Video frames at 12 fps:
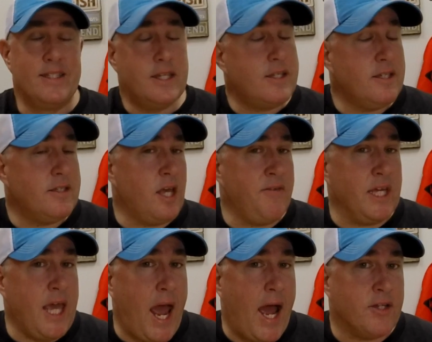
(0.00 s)
6 to 7
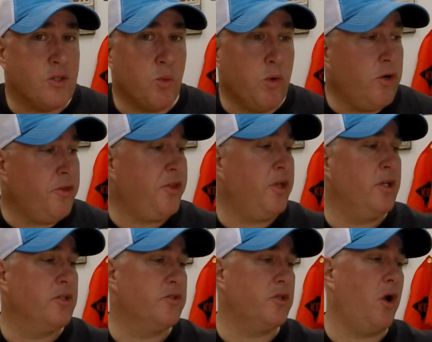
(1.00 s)
casts
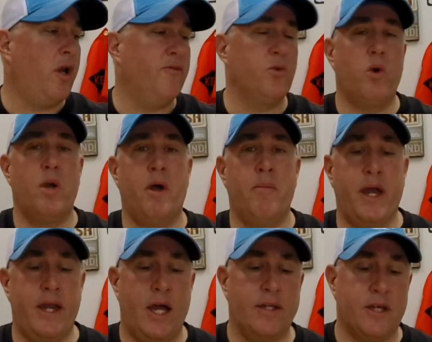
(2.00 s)
worth, so I don't have to worry about my
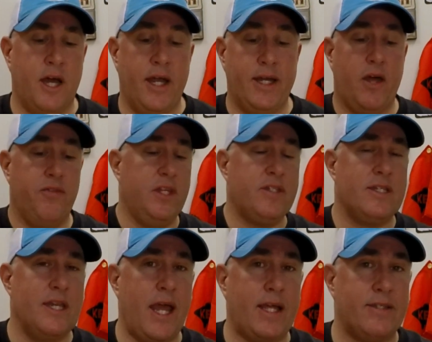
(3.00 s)
knot tying. Now this
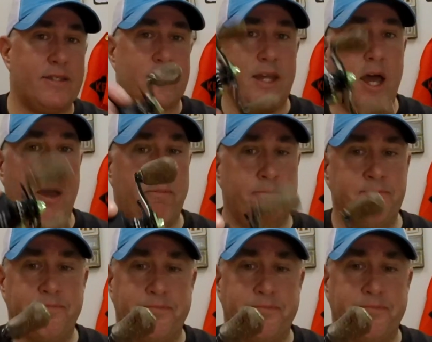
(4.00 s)
next step